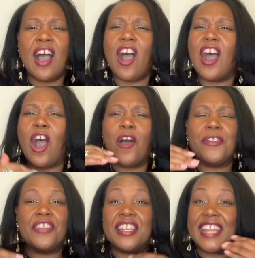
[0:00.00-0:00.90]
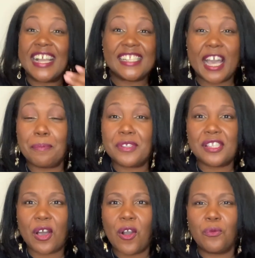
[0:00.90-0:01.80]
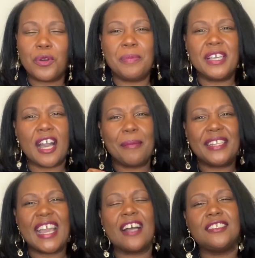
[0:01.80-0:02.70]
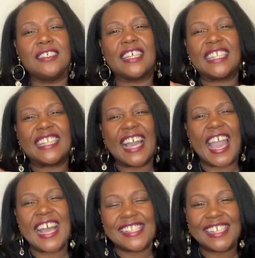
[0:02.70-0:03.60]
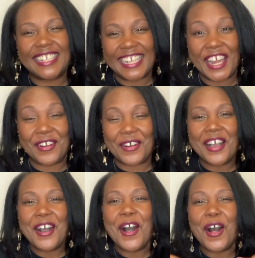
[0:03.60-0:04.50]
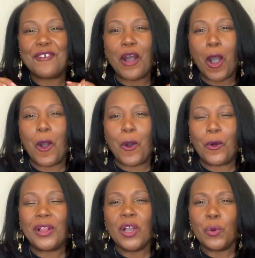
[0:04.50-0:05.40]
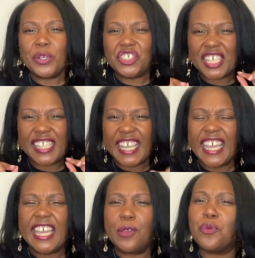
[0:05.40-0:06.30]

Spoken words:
On the next episode, we'll be coming down to the last letter of whole, which is E.